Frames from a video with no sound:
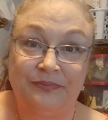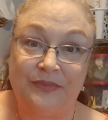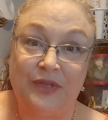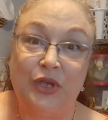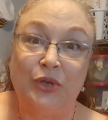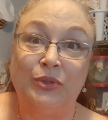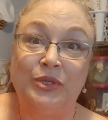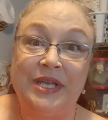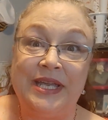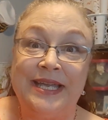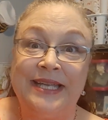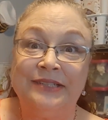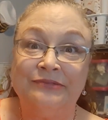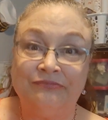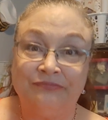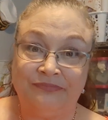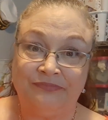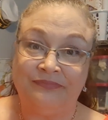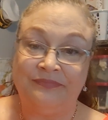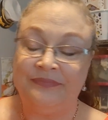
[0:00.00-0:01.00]
Okay?
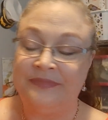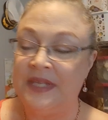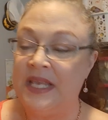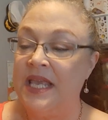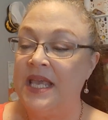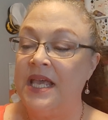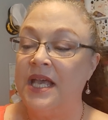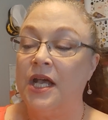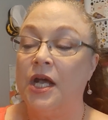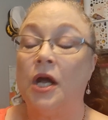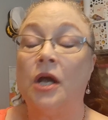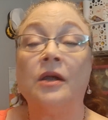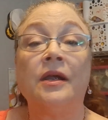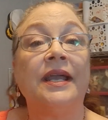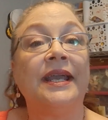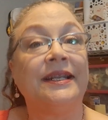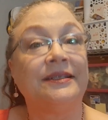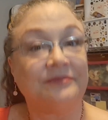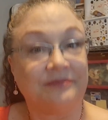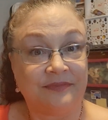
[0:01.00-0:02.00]
All
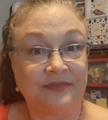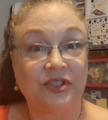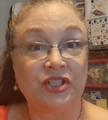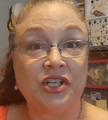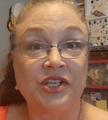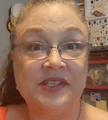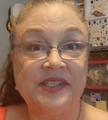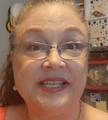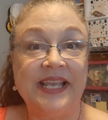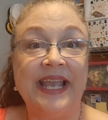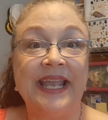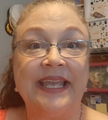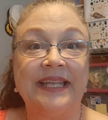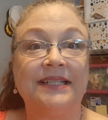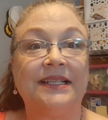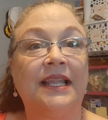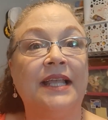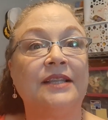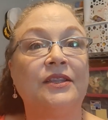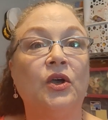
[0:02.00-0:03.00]
right, just saying.
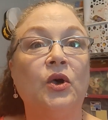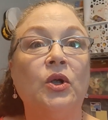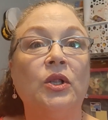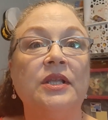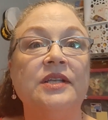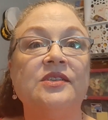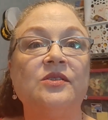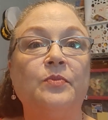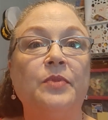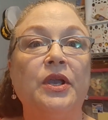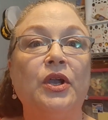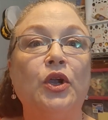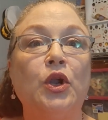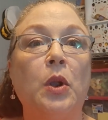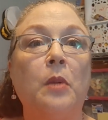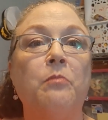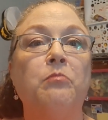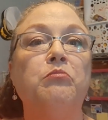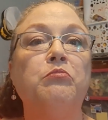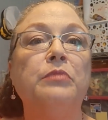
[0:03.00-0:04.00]
Let the Holy
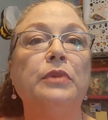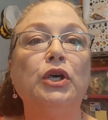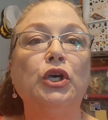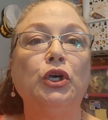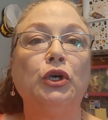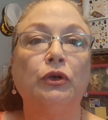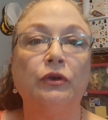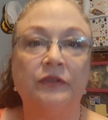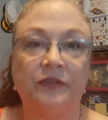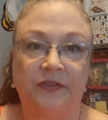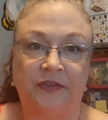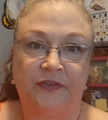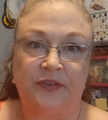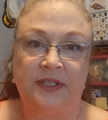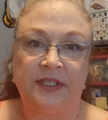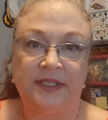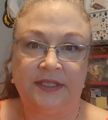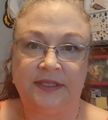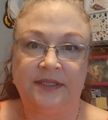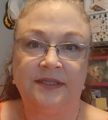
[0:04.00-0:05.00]
Spirit move.
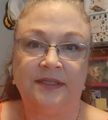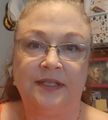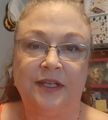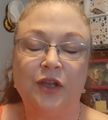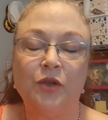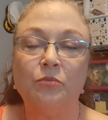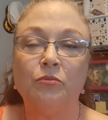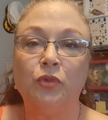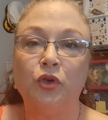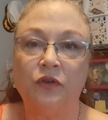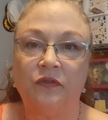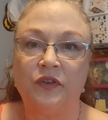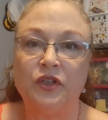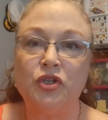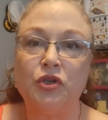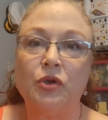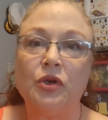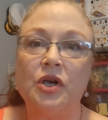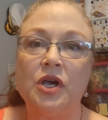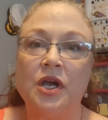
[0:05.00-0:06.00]
Move
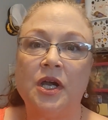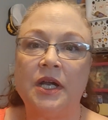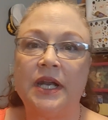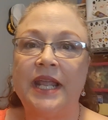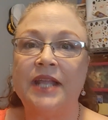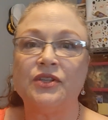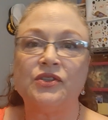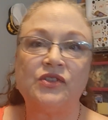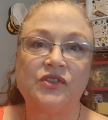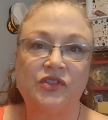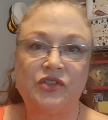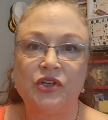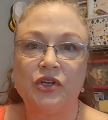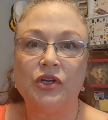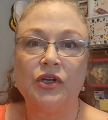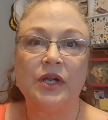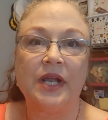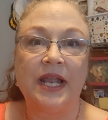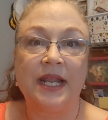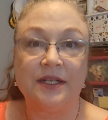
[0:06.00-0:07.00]
in your heart and
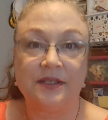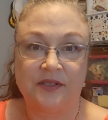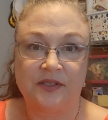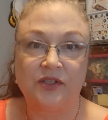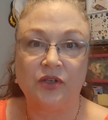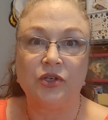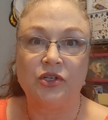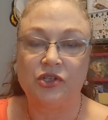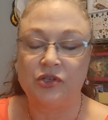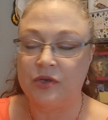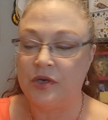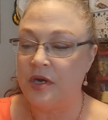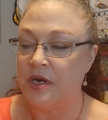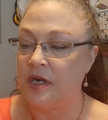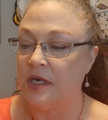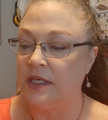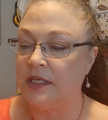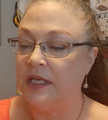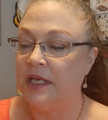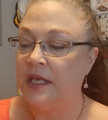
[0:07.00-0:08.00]
stir and search your
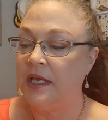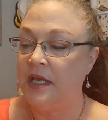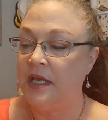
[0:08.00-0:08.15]
heart.